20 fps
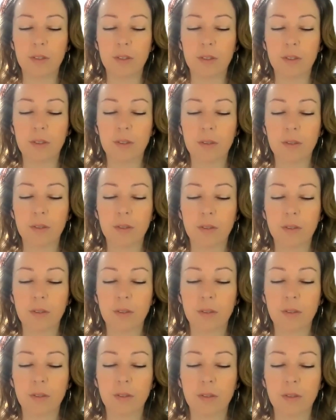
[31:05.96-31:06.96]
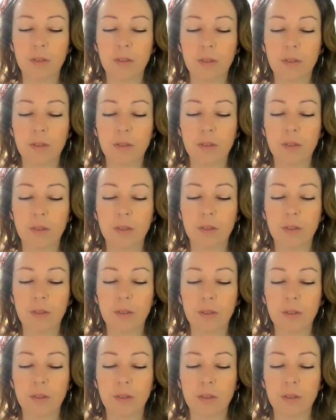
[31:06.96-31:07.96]

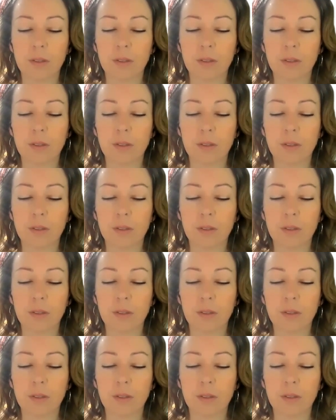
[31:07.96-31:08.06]
Nothing is said.